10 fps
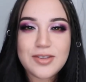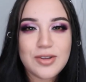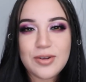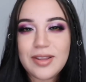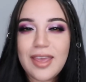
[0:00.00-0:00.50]
you
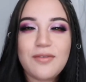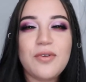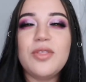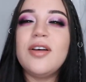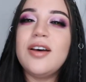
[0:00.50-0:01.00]
know, like
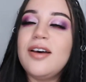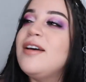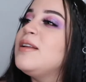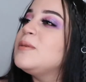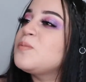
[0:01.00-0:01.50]
for the
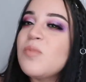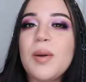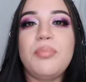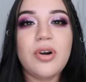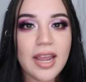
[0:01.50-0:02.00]

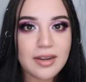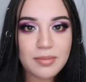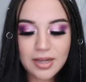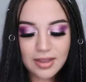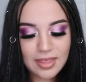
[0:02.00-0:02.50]
Pride
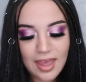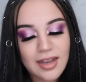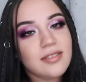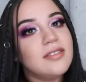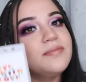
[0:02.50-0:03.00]
Month,
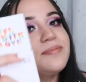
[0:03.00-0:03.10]
and